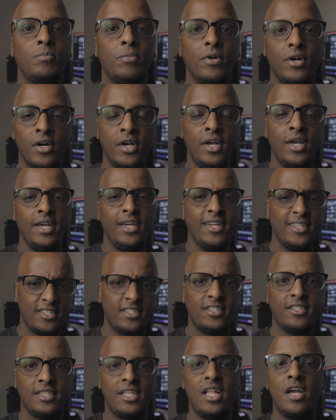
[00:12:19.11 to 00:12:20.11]
but it's
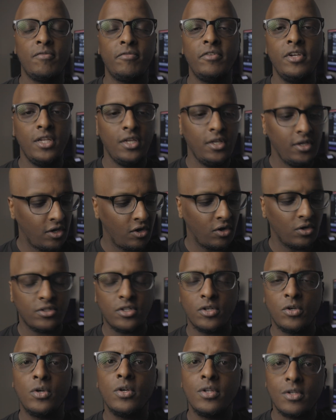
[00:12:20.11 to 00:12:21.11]
definitely got the
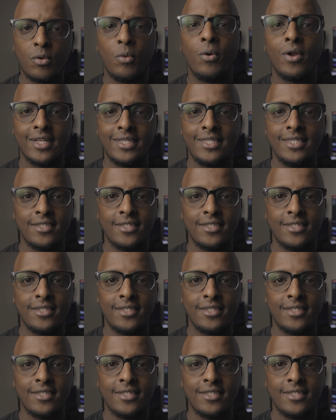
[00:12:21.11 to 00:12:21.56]
good quality